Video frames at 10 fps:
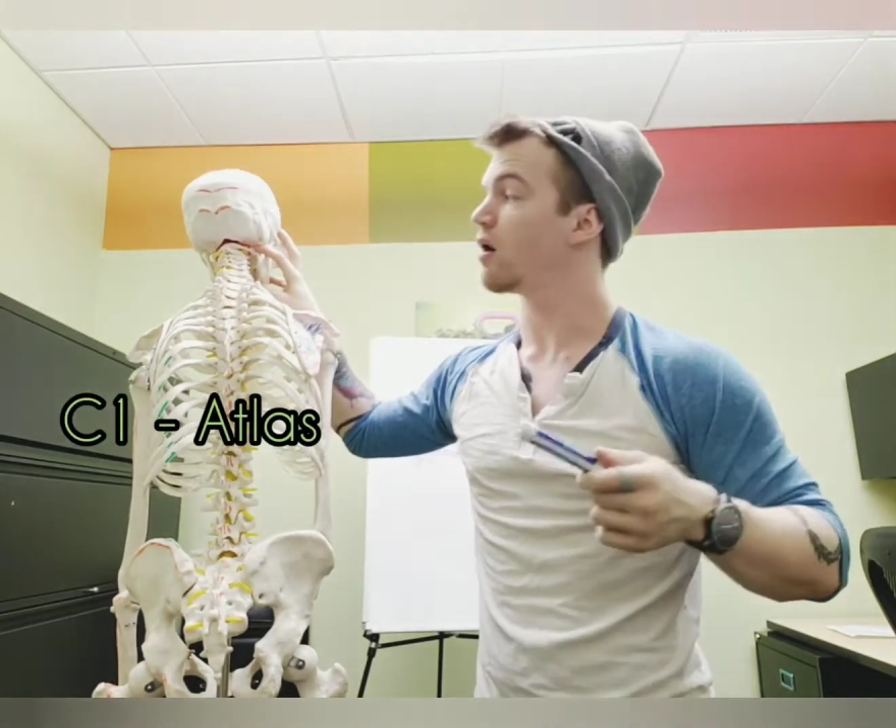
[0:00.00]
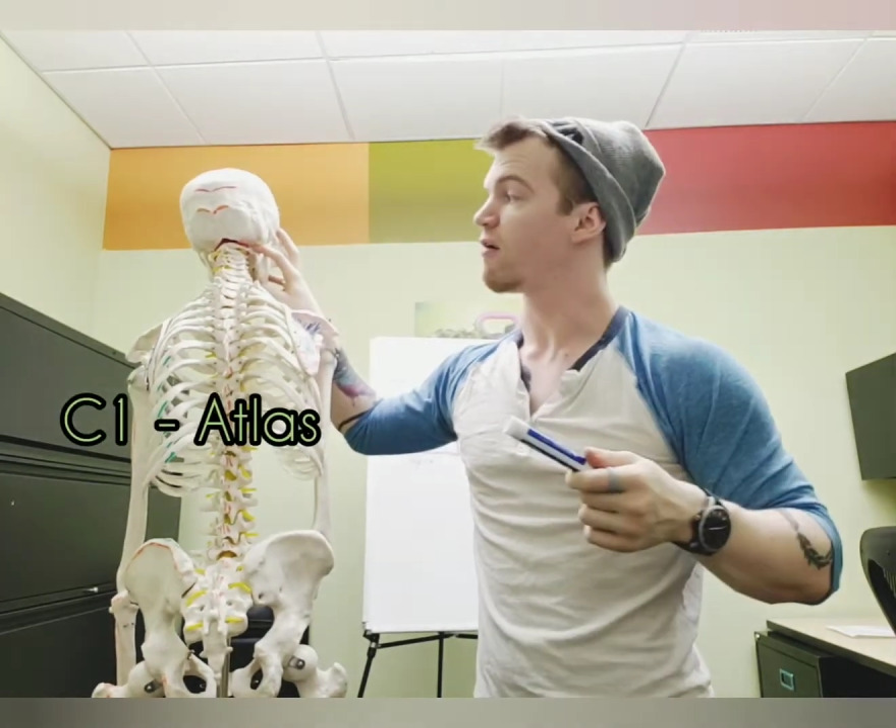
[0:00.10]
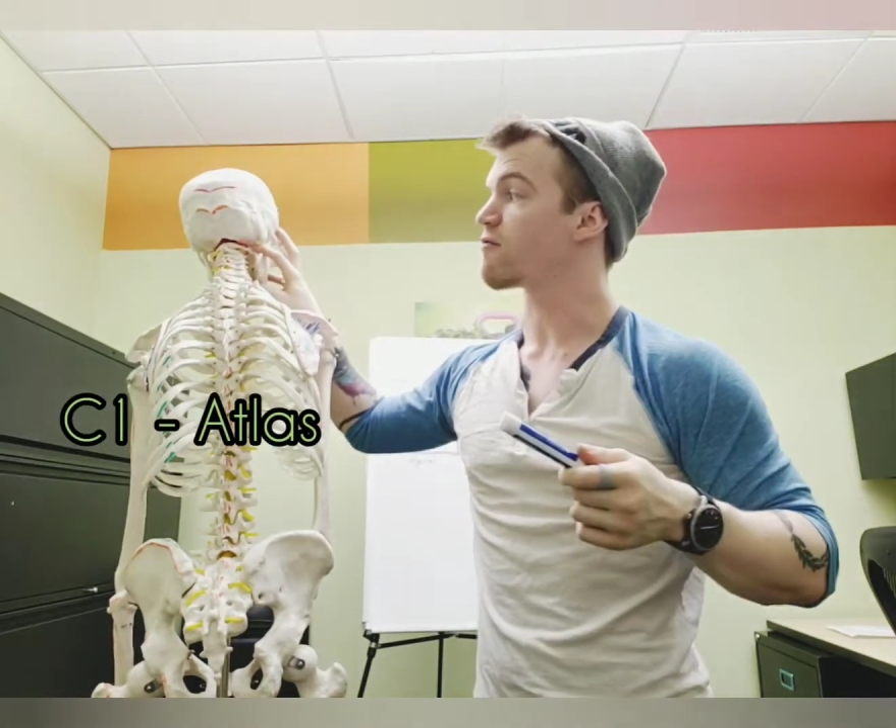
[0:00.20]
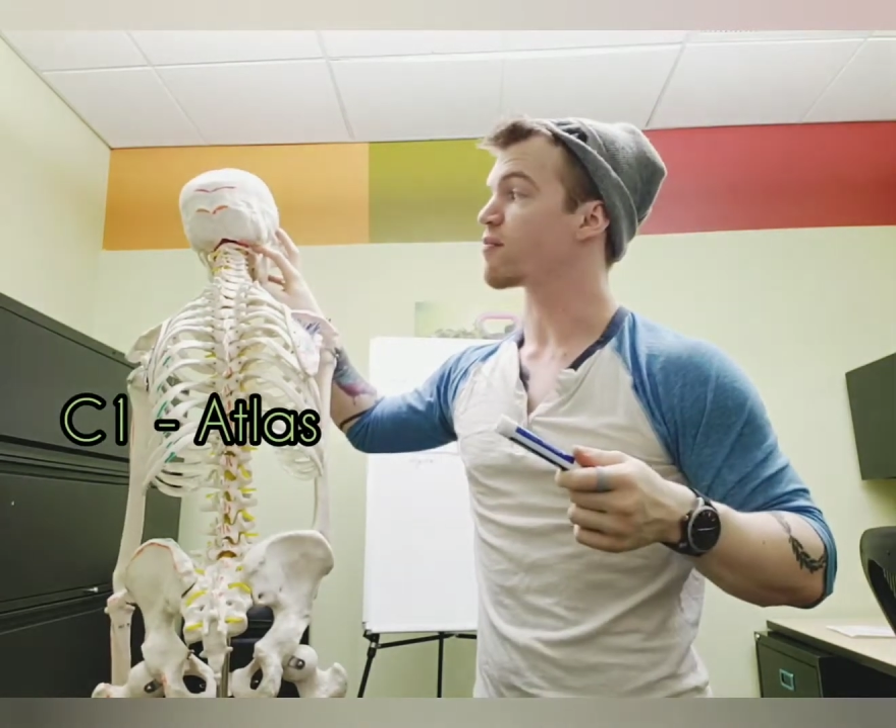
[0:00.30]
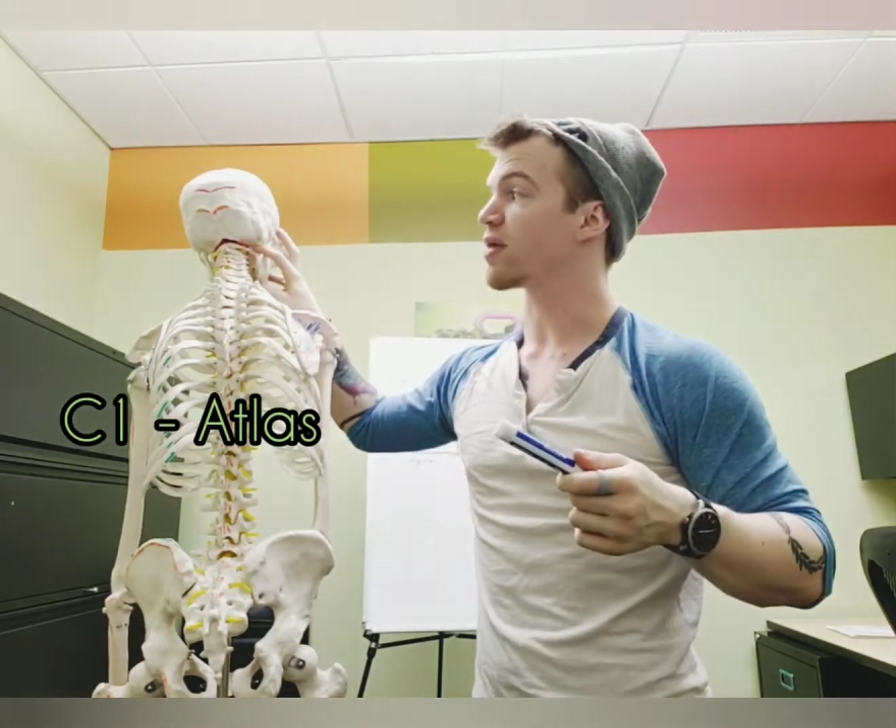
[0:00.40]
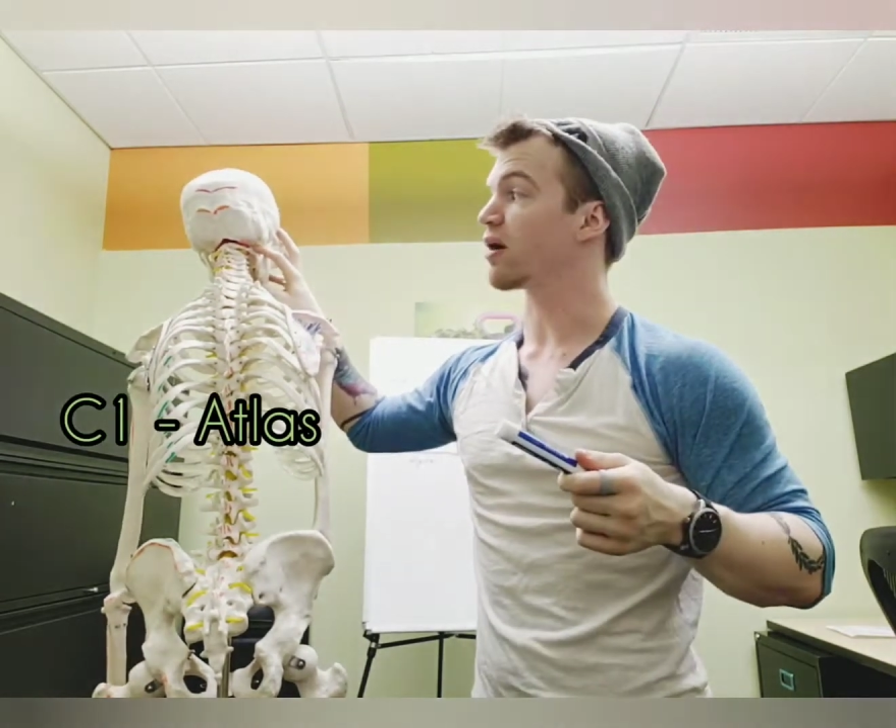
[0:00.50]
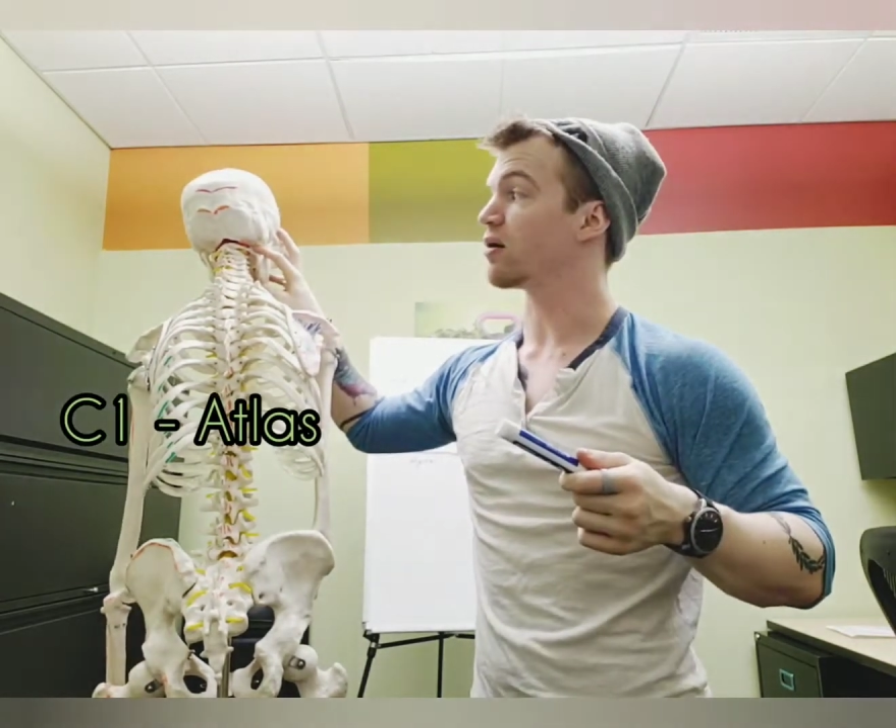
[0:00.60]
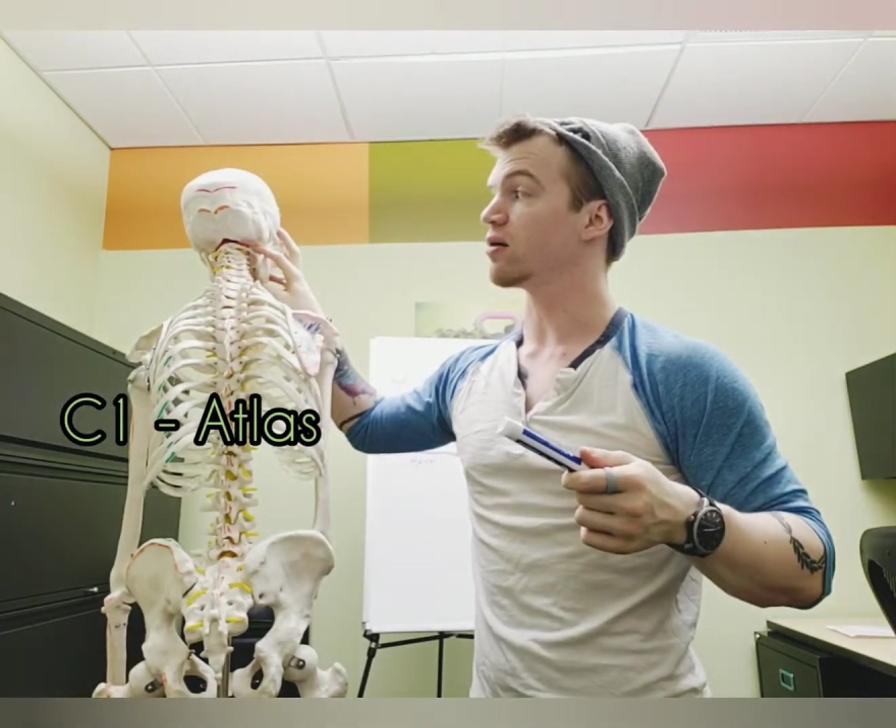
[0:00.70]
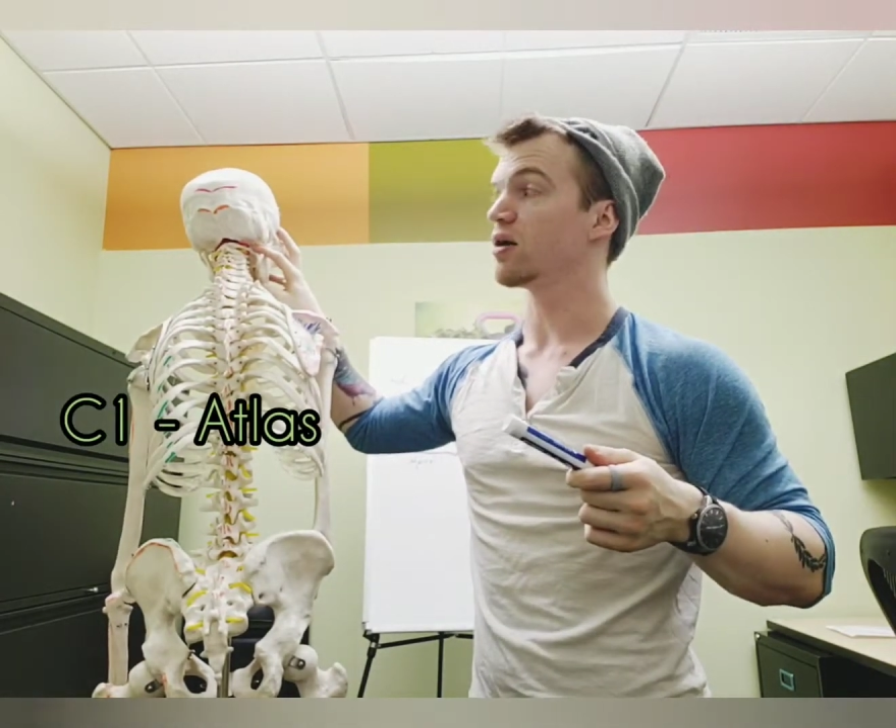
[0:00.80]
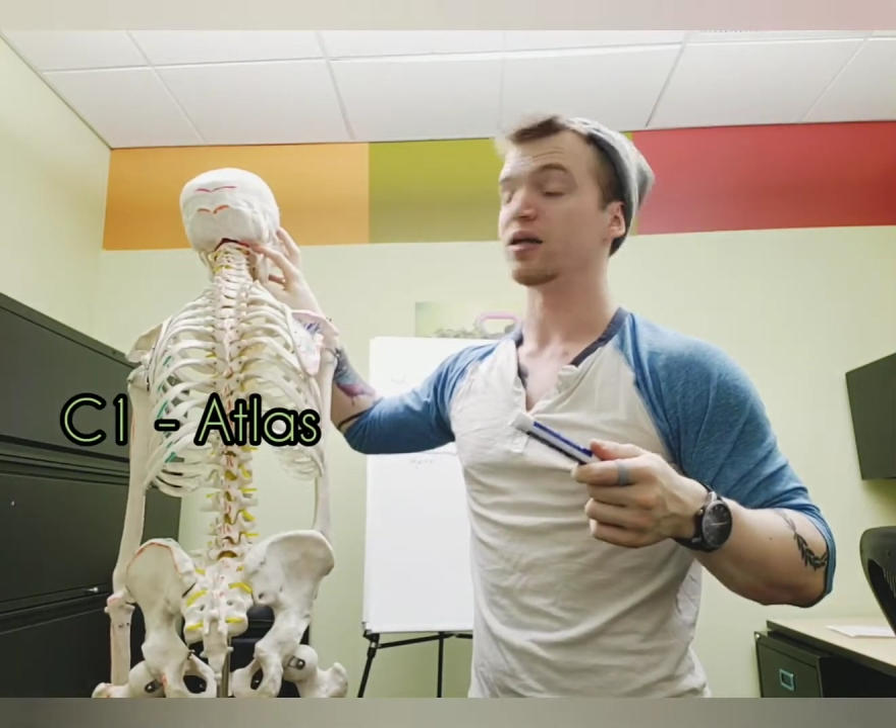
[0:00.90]
From there,
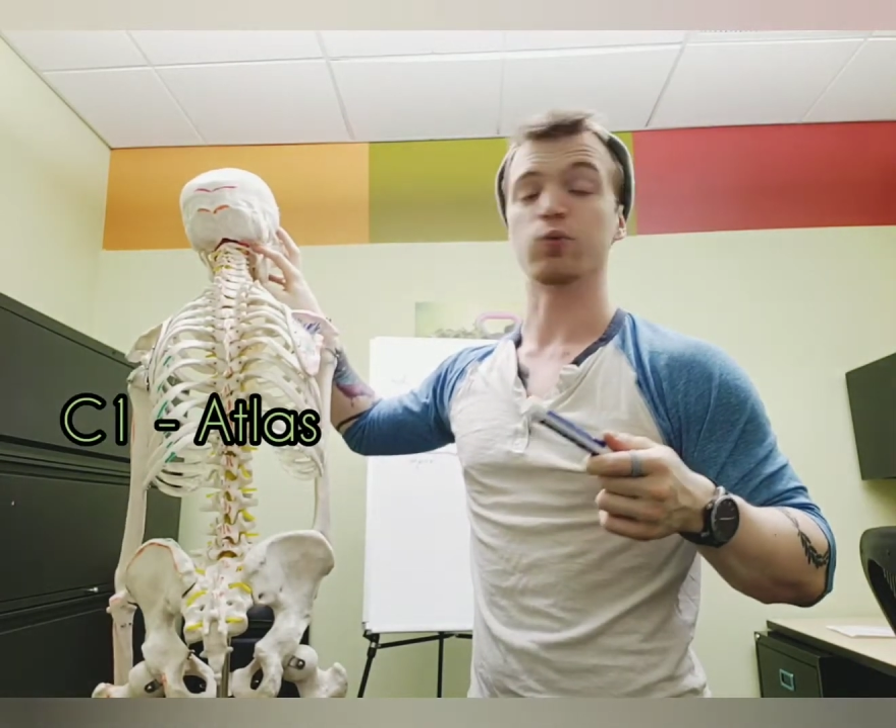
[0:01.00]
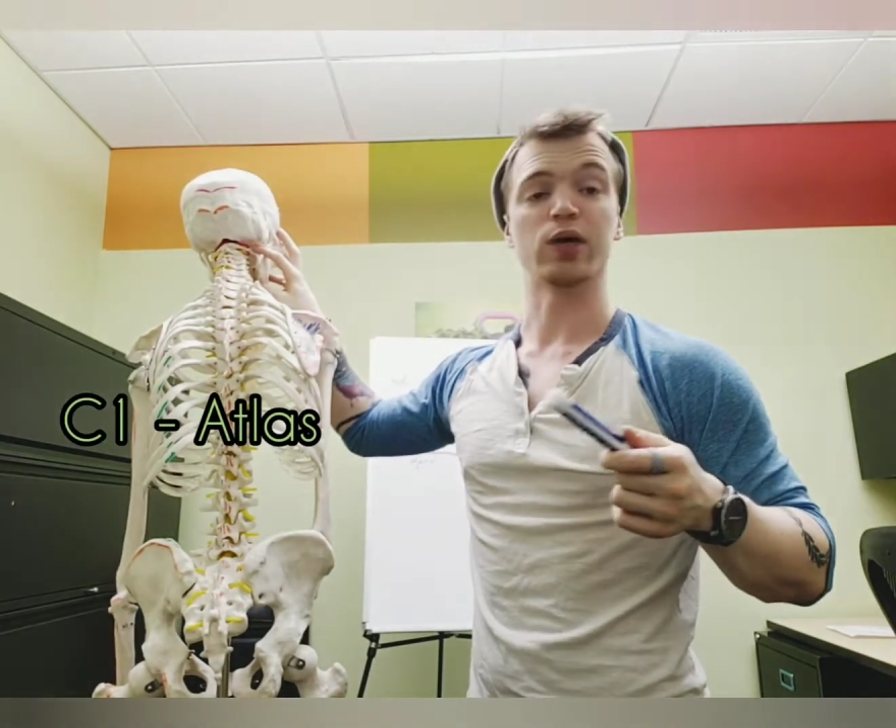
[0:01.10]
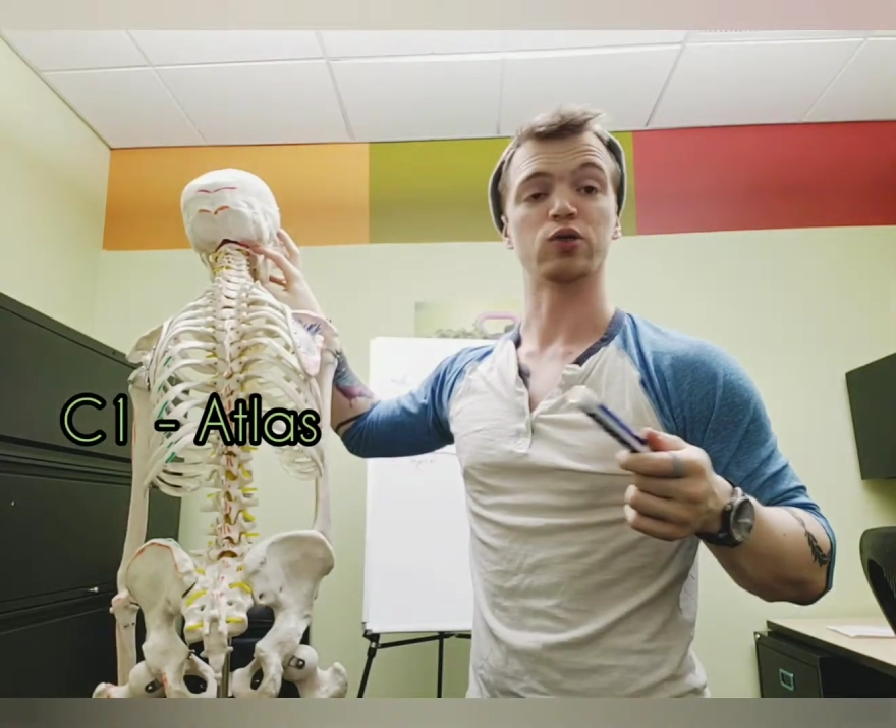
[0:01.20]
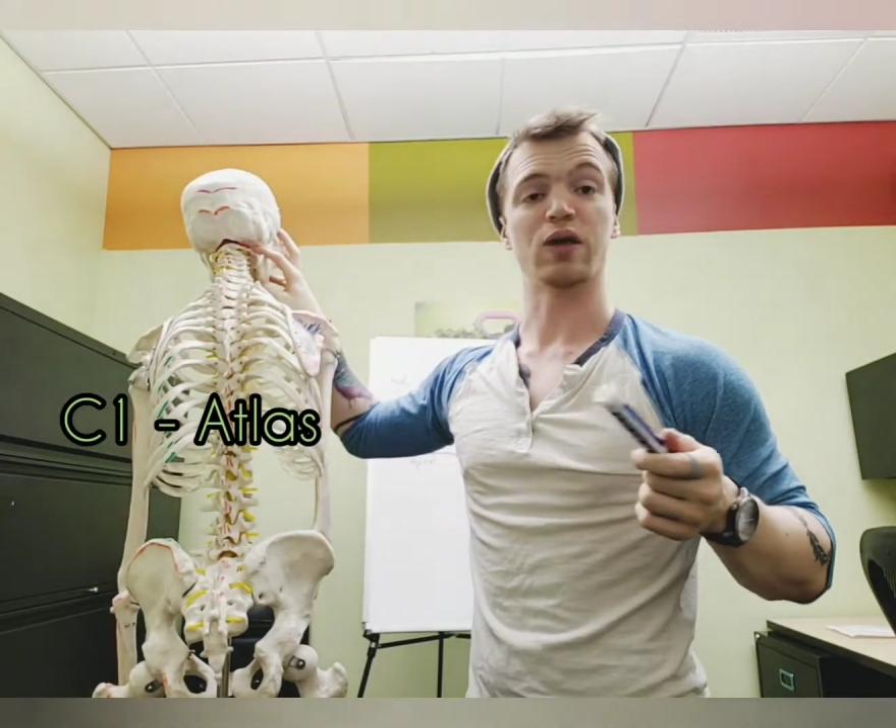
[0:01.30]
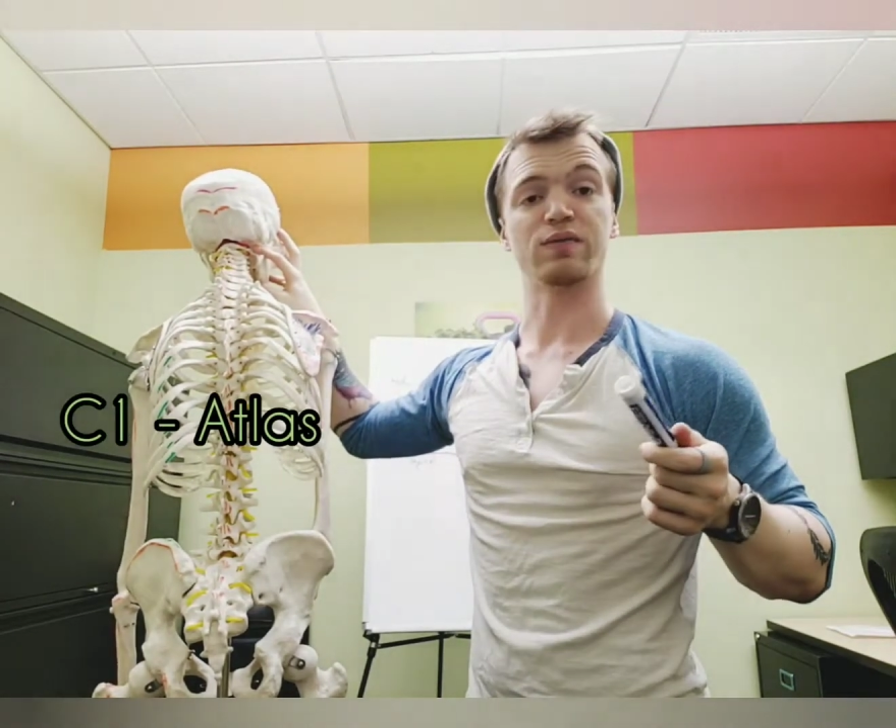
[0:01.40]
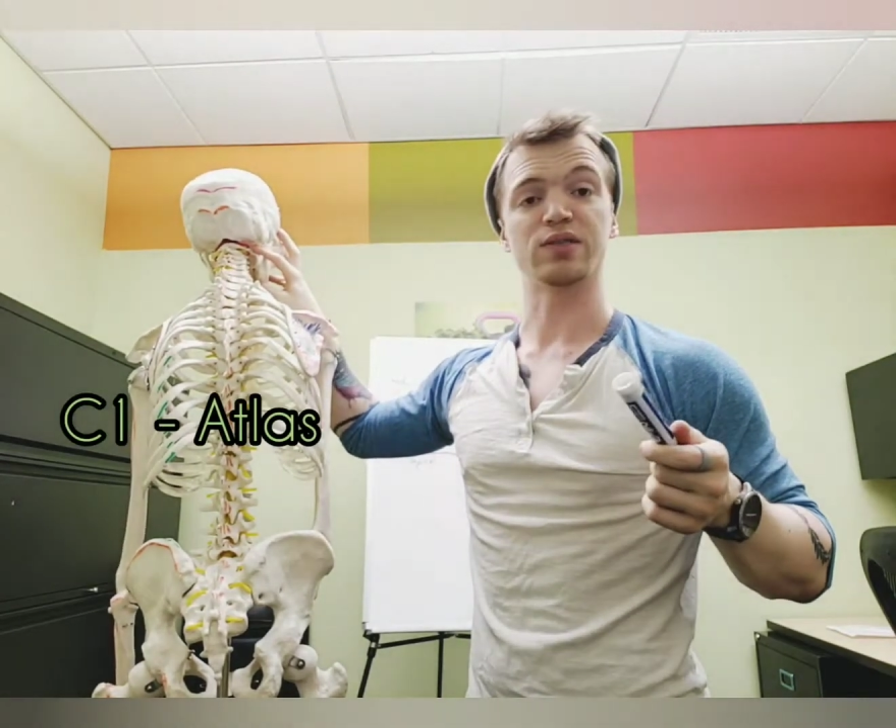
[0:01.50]
we're going to travel